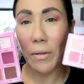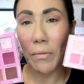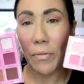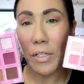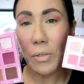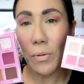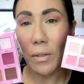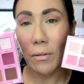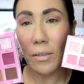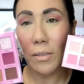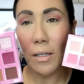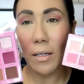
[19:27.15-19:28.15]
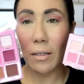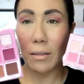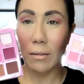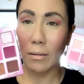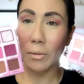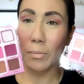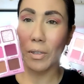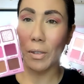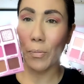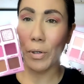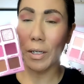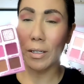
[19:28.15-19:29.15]
But this one looks like it'd be
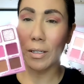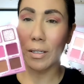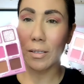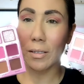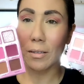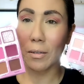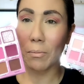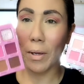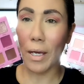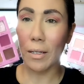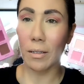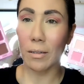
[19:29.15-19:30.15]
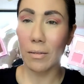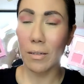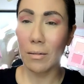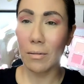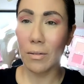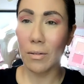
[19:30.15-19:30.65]
a pretty decent companion